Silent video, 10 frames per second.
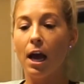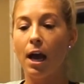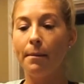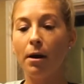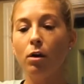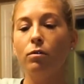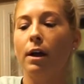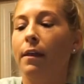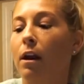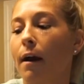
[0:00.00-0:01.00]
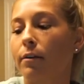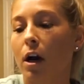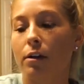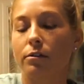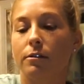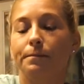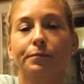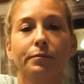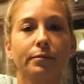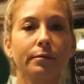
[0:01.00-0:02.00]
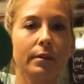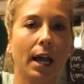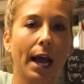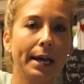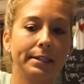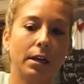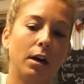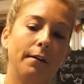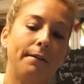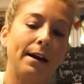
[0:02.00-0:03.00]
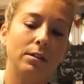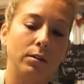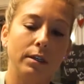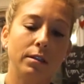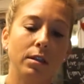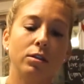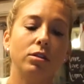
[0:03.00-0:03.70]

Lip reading: Oh, and then avocados as our fat source.